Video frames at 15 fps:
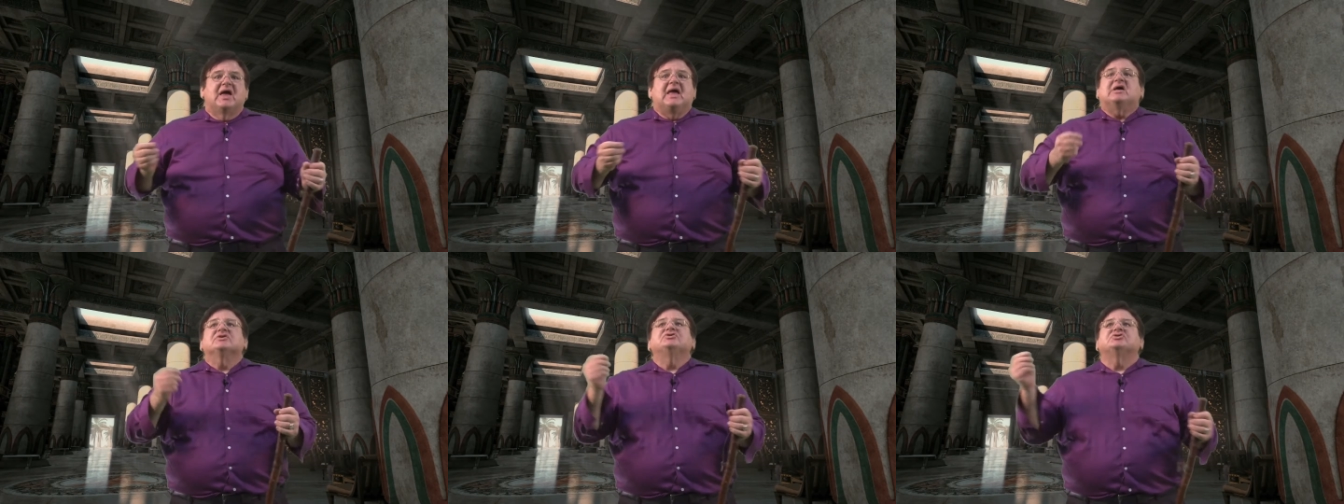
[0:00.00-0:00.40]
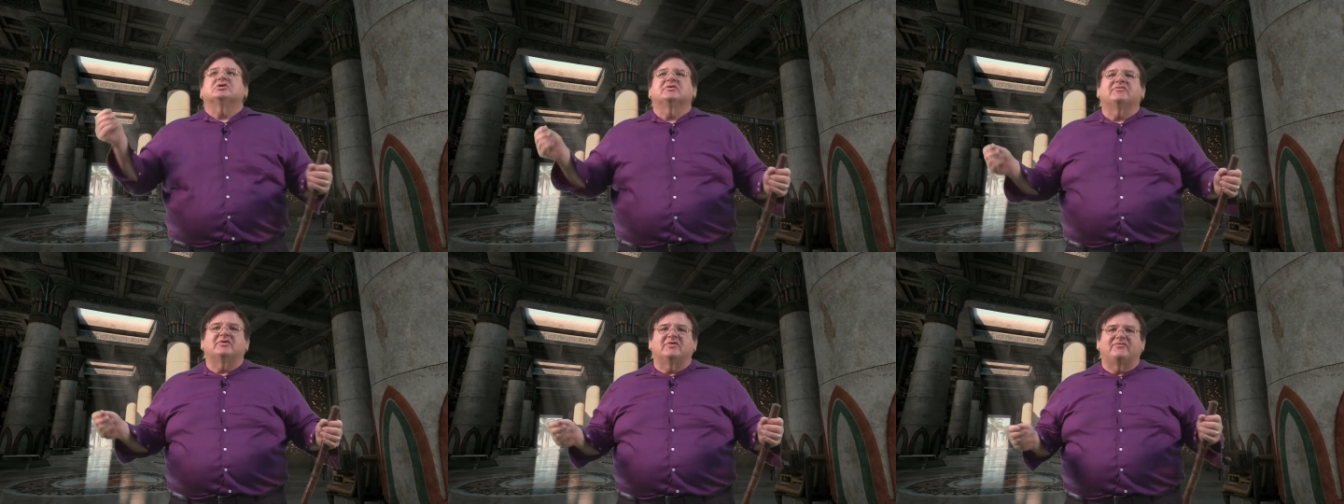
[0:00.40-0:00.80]
a
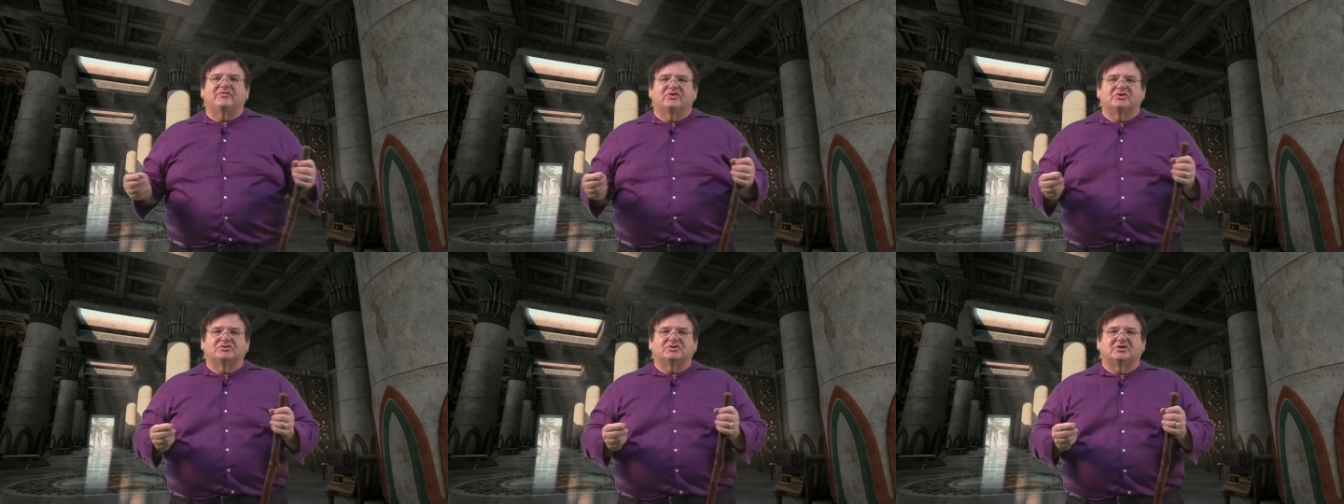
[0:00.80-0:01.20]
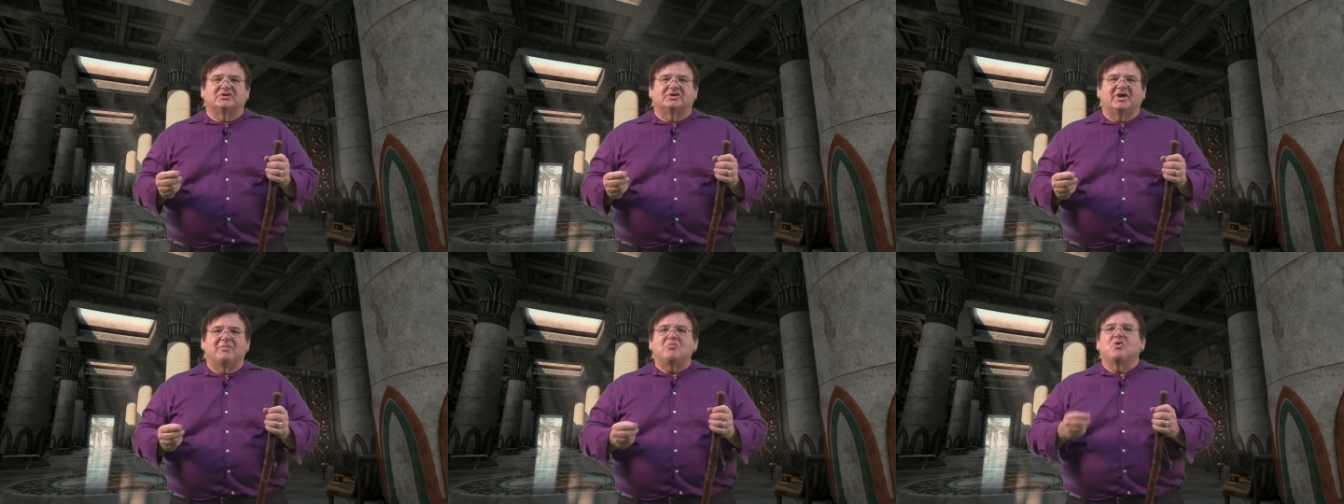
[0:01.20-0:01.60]
conservative
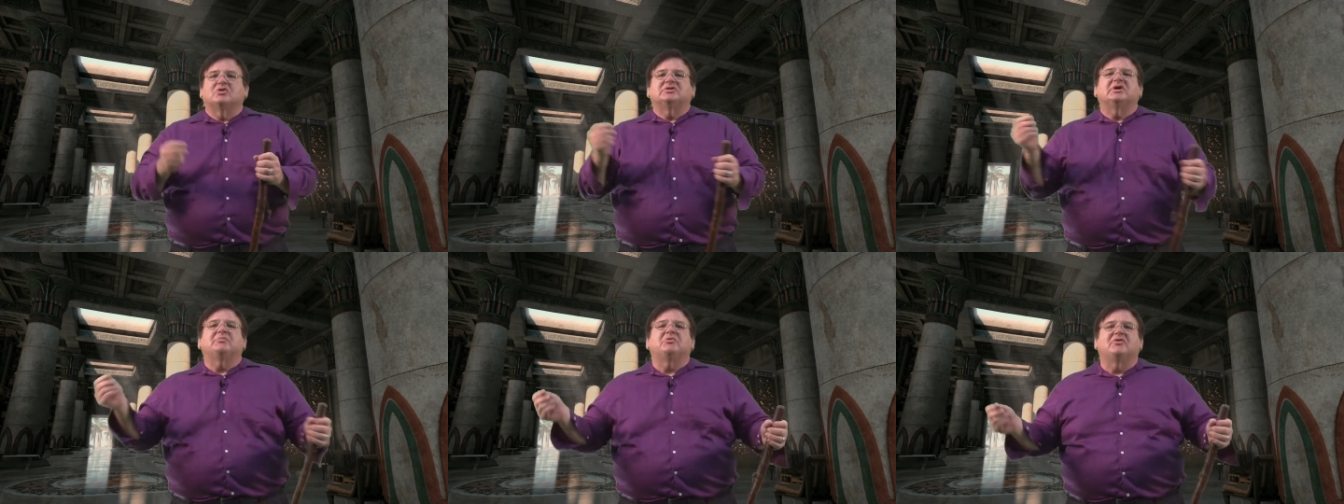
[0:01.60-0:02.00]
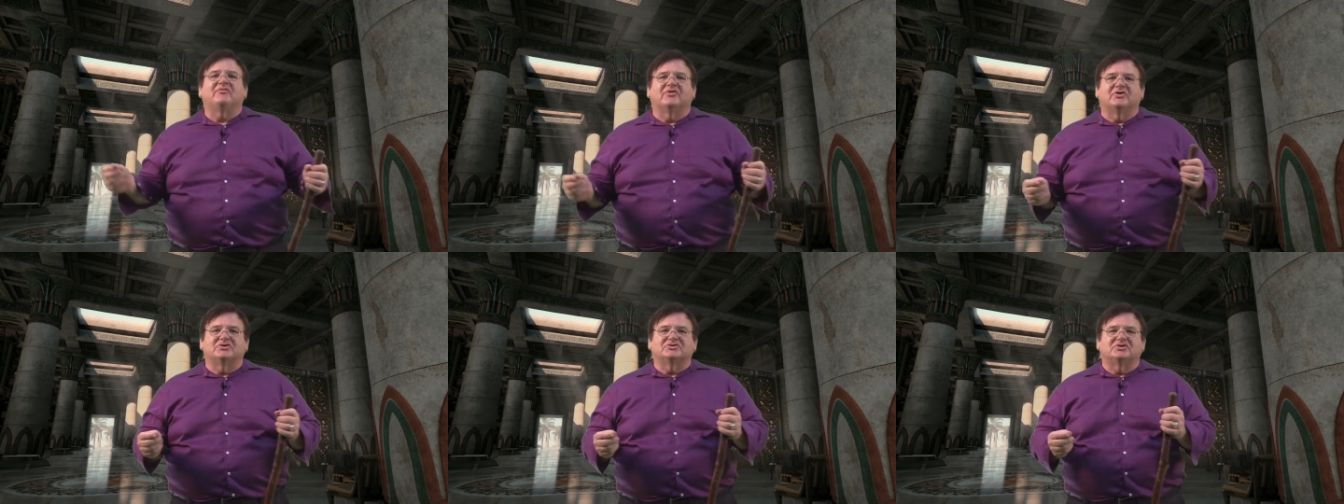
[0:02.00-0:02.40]
version, a more liberal
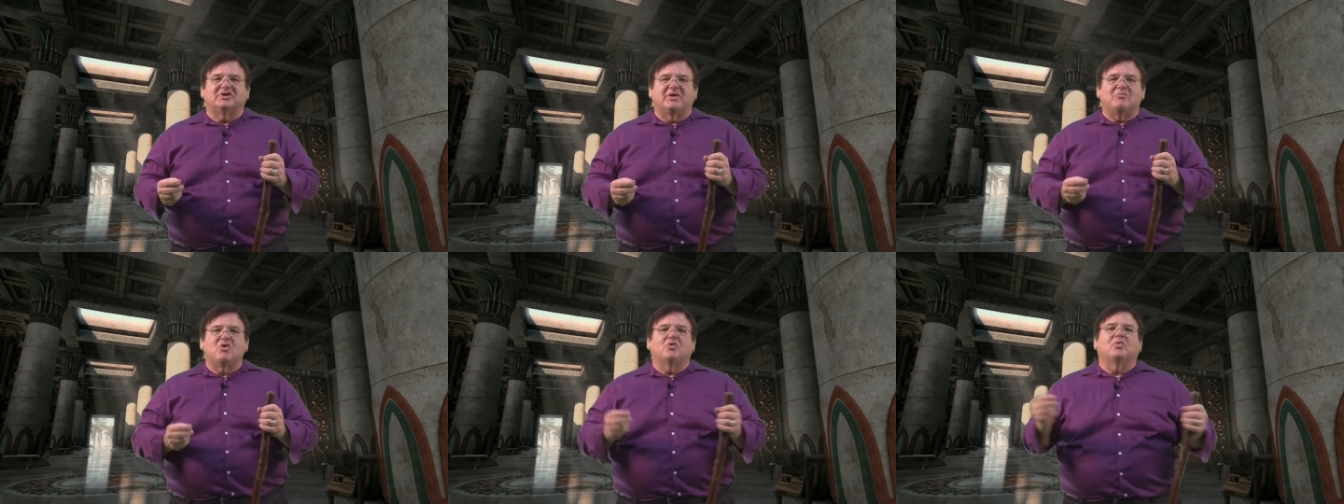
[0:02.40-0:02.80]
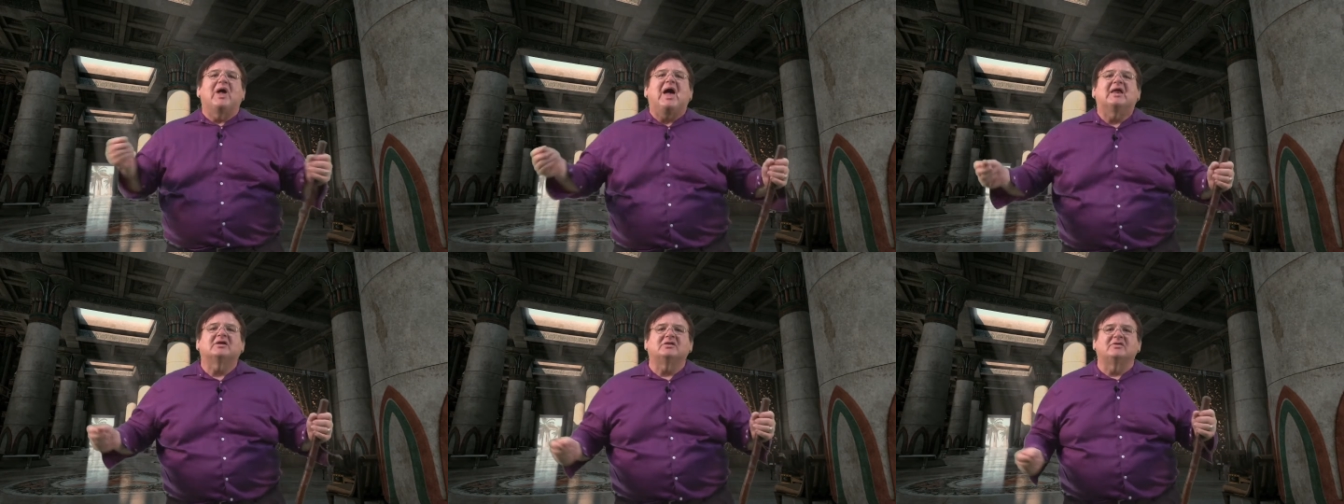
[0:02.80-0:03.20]
version, a more
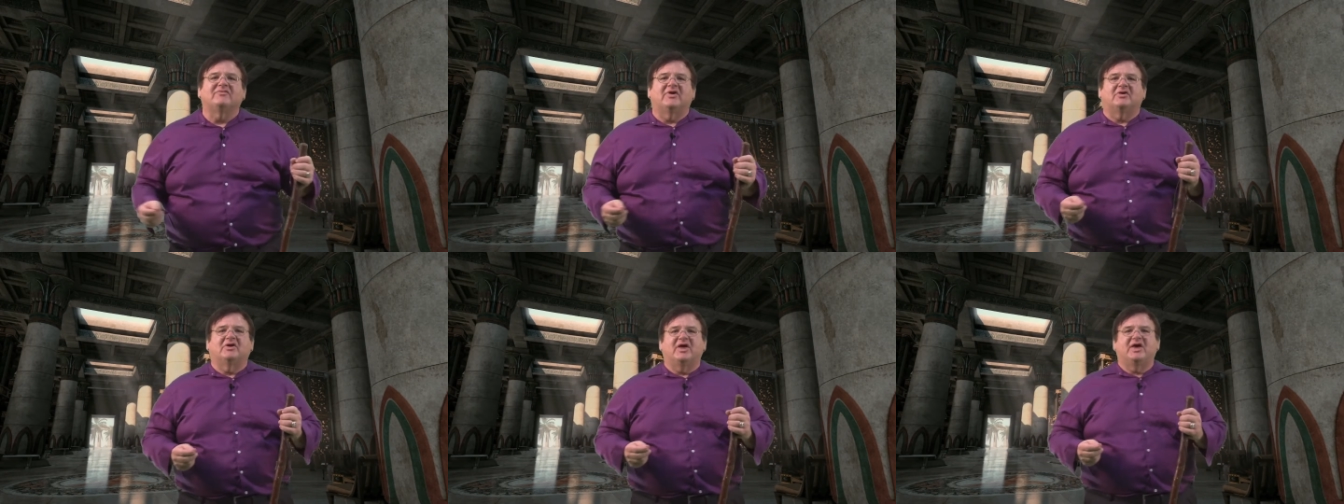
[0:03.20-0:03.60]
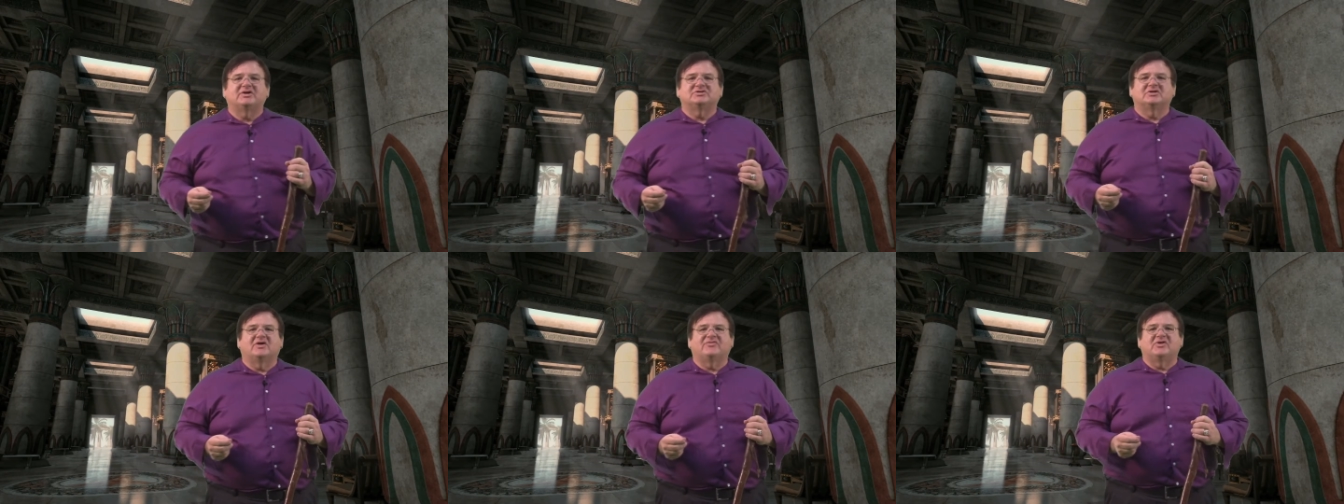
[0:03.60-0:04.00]
radical
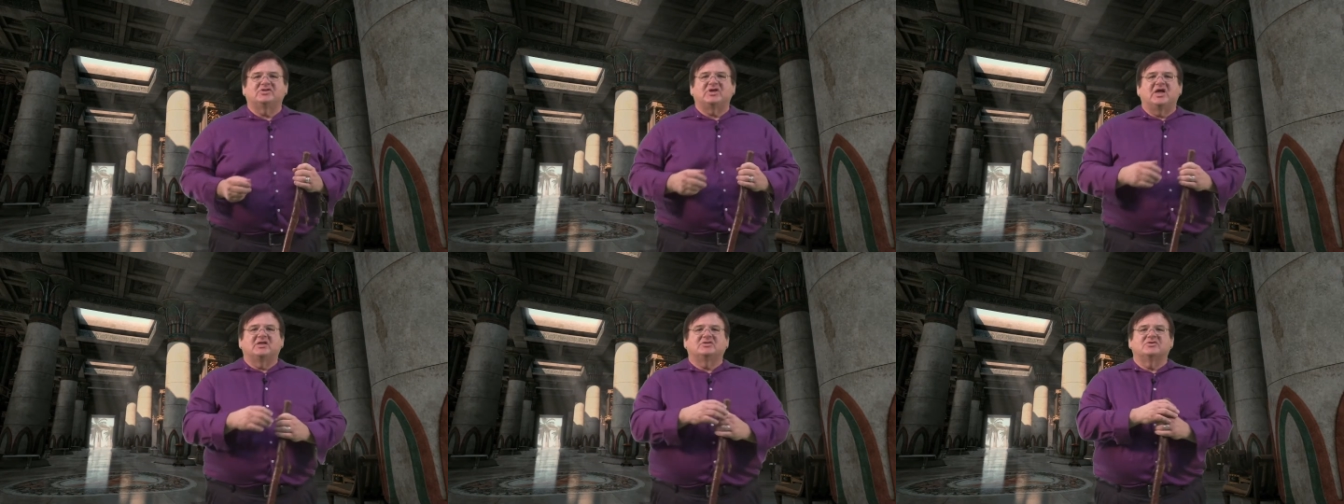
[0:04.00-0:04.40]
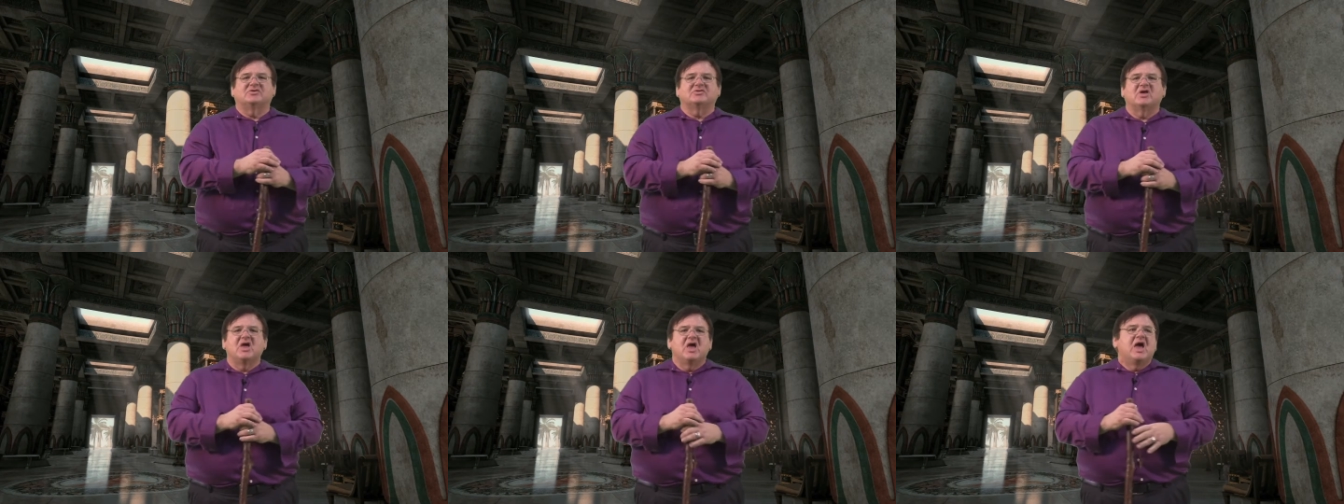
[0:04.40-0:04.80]
variation of these
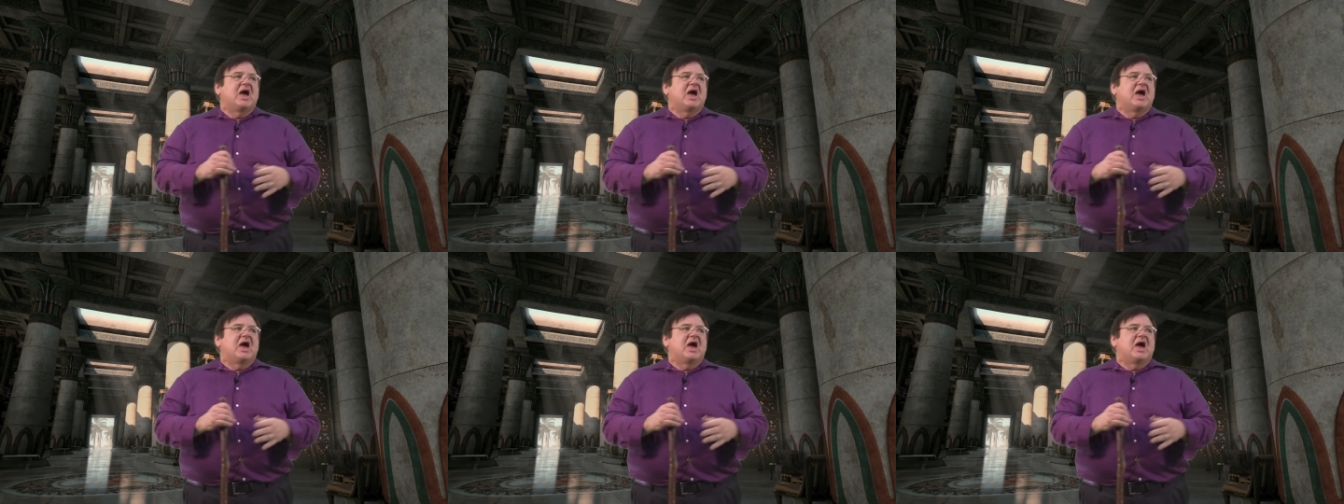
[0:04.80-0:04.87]
answers.